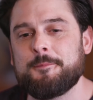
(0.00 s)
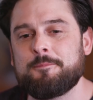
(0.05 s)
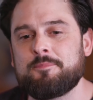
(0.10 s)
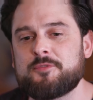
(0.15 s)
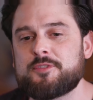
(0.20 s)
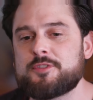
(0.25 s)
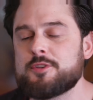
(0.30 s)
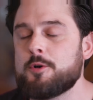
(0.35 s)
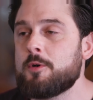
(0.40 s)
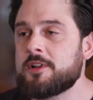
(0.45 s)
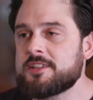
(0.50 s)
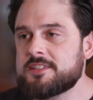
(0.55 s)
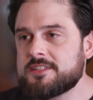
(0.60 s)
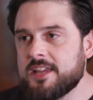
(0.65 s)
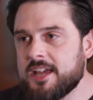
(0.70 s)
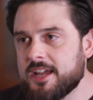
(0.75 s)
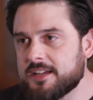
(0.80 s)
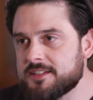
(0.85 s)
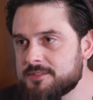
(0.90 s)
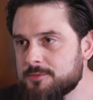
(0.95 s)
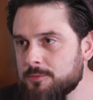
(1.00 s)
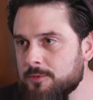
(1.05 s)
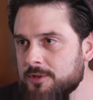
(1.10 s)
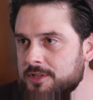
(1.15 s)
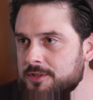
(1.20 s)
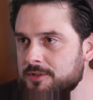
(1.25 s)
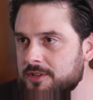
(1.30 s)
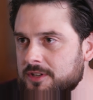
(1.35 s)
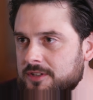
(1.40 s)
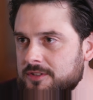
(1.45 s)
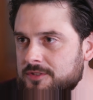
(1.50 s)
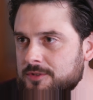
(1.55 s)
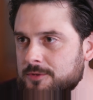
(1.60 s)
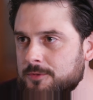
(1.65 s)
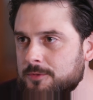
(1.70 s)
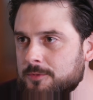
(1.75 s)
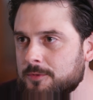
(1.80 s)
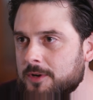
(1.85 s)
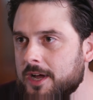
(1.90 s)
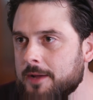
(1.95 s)
Absolutely. So what's next? What are you going to
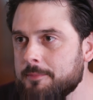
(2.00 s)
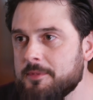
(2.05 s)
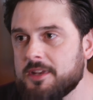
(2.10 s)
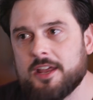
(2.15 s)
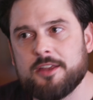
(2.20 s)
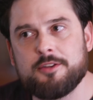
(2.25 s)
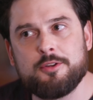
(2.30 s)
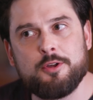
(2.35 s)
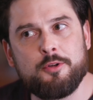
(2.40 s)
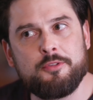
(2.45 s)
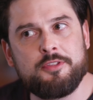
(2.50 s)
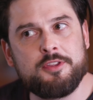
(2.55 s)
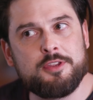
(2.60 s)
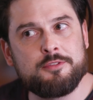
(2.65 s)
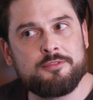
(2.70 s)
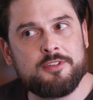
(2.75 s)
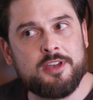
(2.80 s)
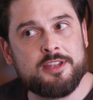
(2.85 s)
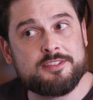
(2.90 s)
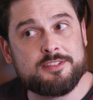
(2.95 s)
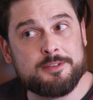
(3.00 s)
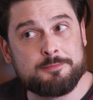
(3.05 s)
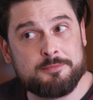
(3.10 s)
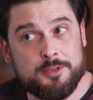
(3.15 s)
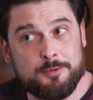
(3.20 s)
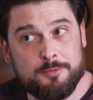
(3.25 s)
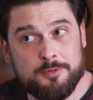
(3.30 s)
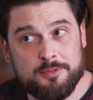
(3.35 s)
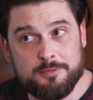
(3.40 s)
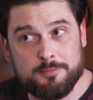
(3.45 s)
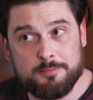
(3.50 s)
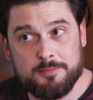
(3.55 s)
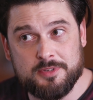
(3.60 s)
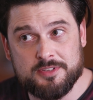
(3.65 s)
do? I mean, I know that you've got something with